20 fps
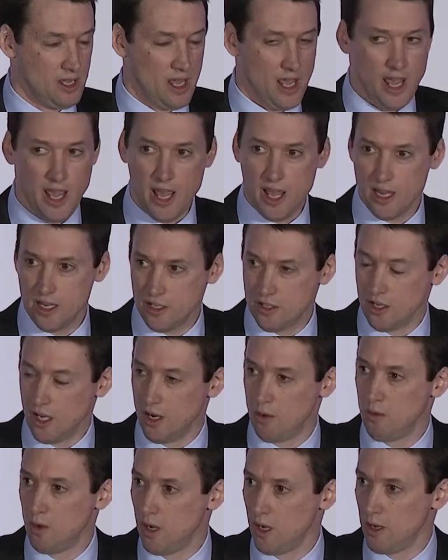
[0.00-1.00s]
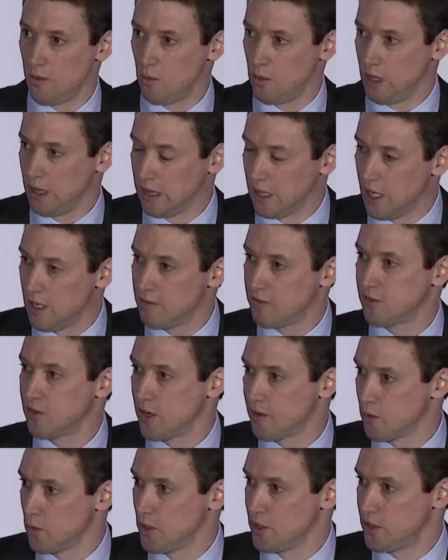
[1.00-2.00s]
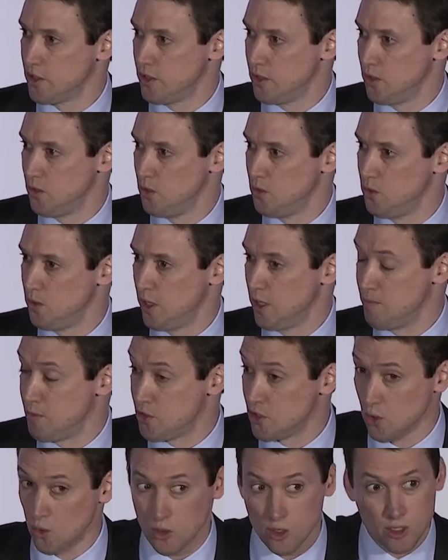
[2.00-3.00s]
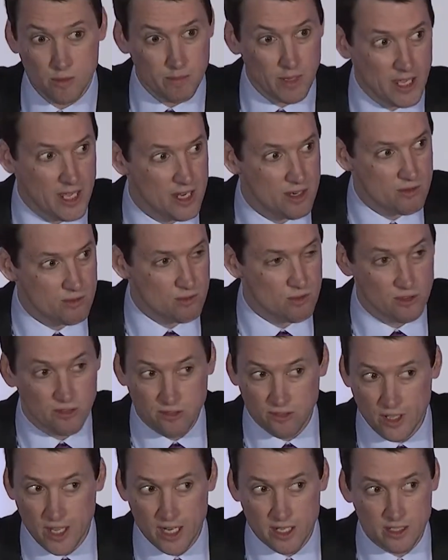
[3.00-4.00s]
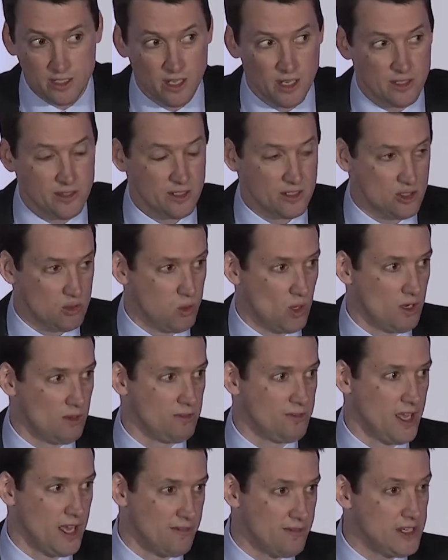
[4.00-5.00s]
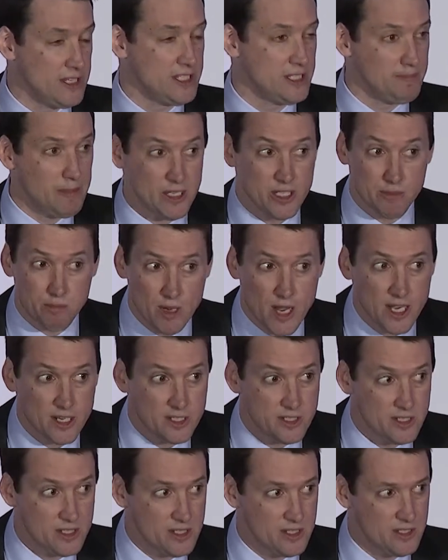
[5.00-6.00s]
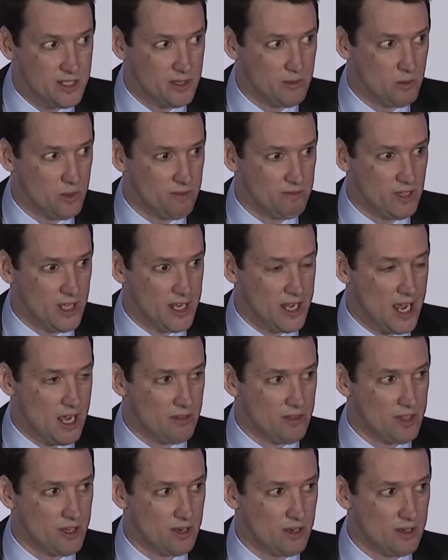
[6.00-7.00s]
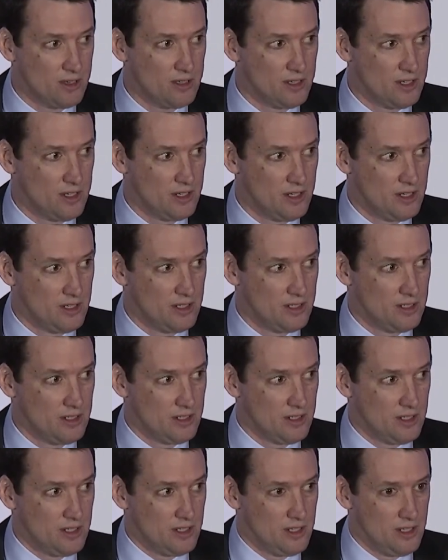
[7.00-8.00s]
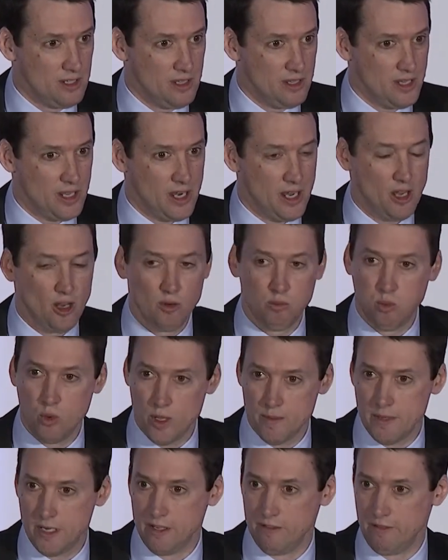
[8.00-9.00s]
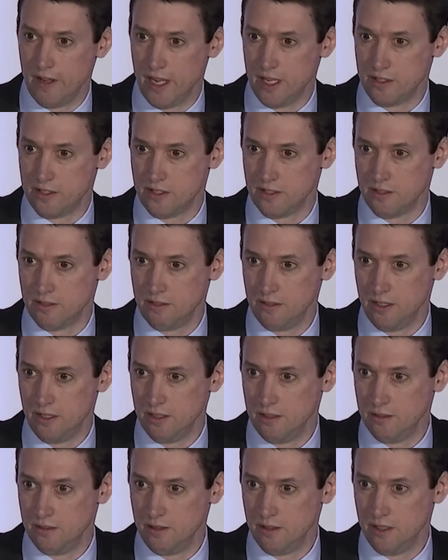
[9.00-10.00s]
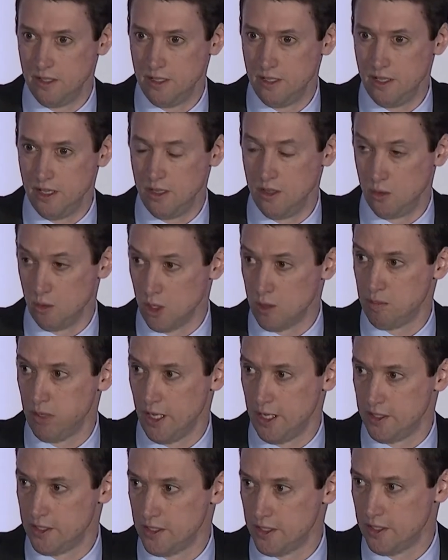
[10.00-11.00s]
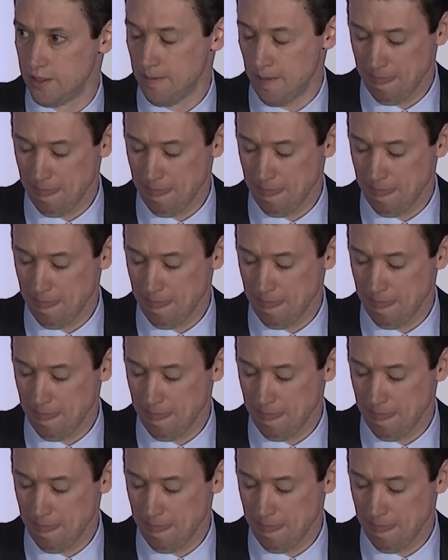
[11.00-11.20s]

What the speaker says: And I would love for everyone to absorb and reflect on the 12 evidence-based practices that we've laid out there that help women advance in the workplace.